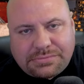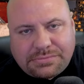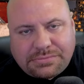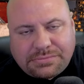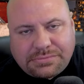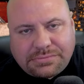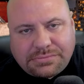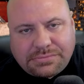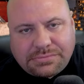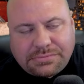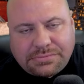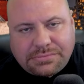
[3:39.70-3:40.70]

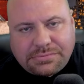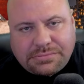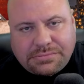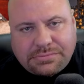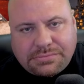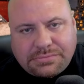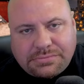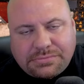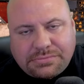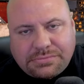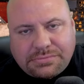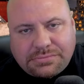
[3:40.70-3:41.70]

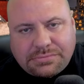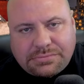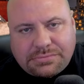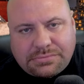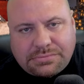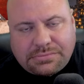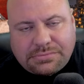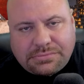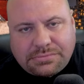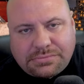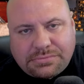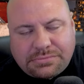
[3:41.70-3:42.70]

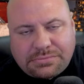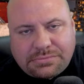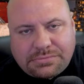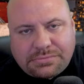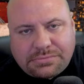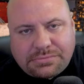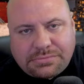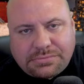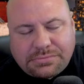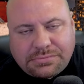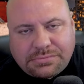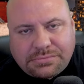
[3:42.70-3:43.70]

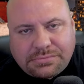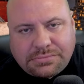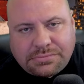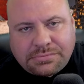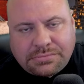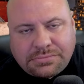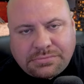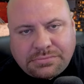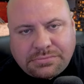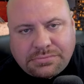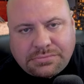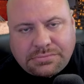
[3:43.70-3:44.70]

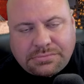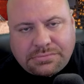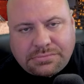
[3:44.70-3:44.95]
No words are spoken by the person on screen.